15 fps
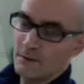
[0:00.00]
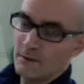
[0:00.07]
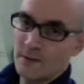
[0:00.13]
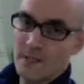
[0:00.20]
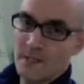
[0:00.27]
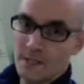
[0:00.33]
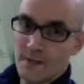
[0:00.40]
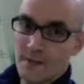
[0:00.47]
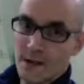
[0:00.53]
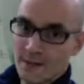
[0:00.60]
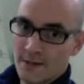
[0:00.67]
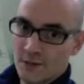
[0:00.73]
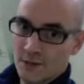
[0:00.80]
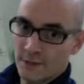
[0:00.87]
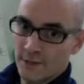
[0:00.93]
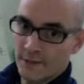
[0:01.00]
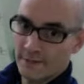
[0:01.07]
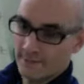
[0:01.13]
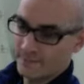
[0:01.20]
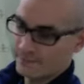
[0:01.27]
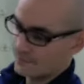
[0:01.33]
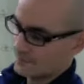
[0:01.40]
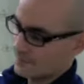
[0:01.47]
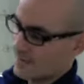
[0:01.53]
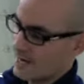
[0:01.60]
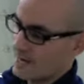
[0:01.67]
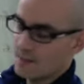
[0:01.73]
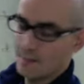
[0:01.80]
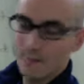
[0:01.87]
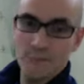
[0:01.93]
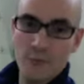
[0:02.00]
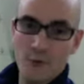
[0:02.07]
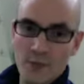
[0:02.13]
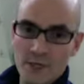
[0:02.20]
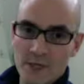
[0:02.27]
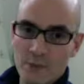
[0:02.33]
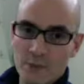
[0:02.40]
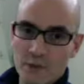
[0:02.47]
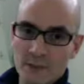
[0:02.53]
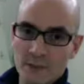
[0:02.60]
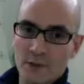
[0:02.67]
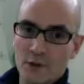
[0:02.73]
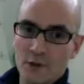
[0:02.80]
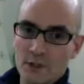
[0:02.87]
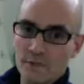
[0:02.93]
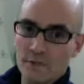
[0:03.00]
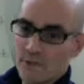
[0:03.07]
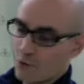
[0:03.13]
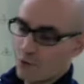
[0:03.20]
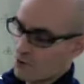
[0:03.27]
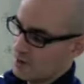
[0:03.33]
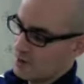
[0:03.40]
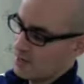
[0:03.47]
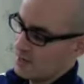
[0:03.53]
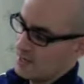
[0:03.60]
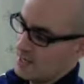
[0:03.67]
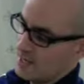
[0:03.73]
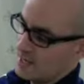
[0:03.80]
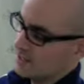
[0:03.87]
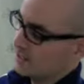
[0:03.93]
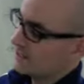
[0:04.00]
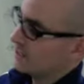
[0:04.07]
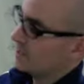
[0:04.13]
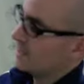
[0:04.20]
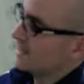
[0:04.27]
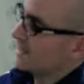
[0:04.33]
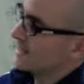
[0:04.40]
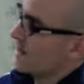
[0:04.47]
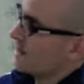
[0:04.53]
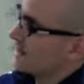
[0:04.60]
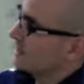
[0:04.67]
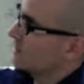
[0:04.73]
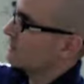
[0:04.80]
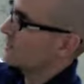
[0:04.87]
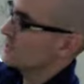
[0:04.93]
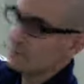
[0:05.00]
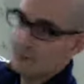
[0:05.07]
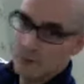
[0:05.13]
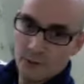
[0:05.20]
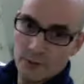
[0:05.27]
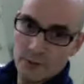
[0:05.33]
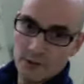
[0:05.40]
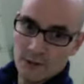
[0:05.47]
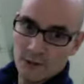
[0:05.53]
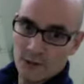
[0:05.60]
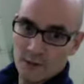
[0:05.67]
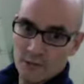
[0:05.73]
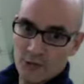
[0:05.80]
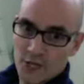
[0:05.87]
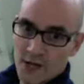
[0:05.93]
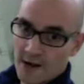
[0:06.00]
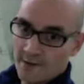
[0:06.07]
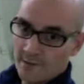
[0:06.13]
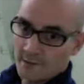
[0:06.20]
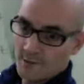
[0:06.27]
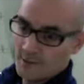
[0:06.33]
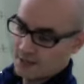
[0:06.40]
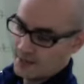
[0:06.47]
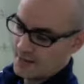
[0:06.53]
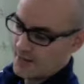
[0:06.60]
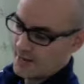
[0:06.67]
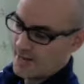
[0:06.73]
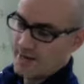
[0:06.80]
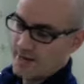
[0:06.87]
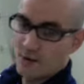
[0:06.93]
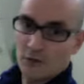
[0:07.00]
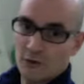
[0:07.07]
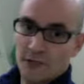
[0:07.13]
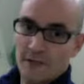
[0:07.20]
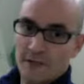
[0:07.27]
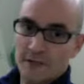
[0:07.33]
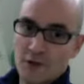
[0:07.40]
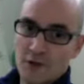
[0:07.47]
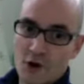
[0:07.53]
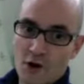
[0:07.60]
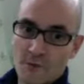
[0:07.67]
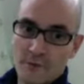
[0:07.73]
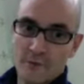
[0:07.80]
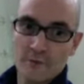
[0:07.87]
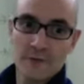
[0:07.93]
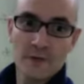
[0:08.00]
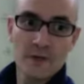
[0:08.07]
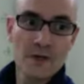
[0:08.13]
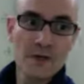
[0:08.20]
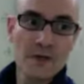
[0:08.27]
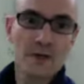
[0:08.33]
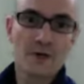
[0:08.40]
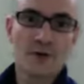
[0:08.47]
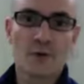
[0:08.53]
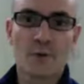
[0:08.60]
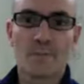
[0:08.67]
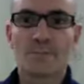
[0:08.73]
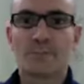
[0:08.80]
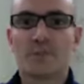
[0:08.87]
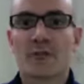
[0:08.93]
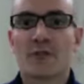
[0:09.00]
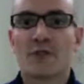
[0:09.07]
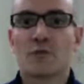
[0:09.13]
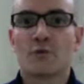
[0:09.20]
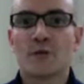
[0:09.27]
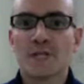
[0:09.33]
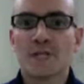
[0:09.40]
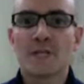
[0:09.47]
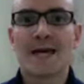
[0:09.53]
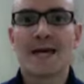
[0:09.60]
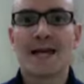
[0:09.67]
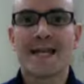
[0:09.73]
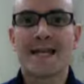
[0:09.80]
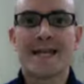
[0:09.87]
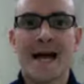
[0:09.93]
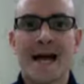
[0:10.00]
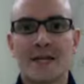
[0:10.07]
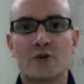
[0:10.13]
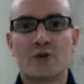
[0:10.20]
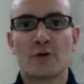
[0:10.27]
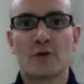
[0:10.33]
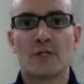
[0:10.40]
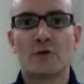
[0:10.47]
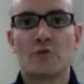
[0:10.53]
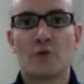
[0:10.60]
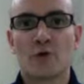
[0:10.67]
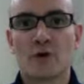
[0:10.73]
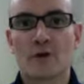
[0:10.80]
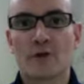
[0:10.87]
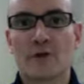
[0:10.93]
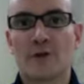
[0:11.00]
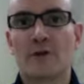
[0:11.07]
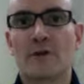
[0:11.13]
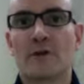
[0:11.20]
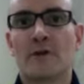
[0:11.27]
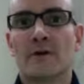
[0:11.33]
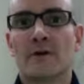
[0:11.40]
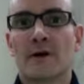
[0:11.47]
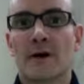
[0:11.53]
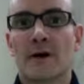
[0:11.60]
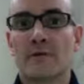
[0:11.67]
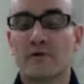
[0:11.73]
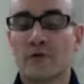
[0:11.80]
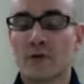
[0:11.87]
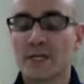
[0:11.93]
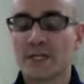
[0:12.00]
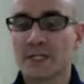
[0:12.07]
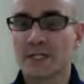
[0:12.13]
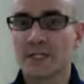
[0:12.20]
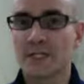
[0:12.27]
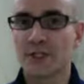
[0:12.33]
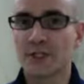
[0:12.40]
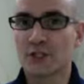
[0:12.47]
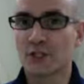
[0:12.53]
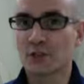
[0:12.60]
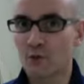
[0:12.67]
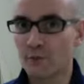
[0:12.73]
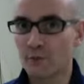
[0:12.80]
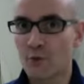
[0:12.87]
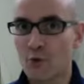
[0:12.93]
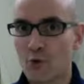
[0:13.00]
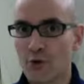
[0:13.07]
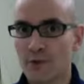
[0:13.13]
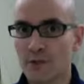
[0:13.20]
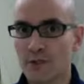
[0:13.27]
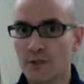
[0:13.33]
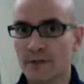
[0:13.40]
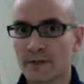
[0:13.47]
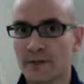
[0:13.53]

in the backswing. And the point that we're going to be looking for is there being 90 degrees between our club shaft and our left arm. So the reason that 90 degrees worth of wrist hinge is so important